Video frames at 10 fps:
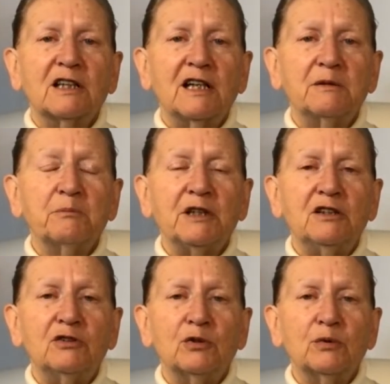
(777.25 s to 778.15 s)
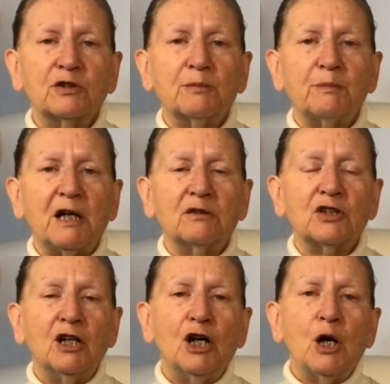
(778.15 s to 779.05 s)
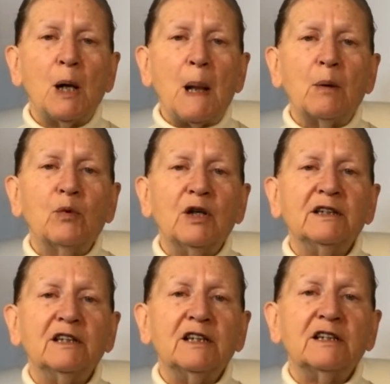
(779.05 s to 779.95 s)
can be talked about when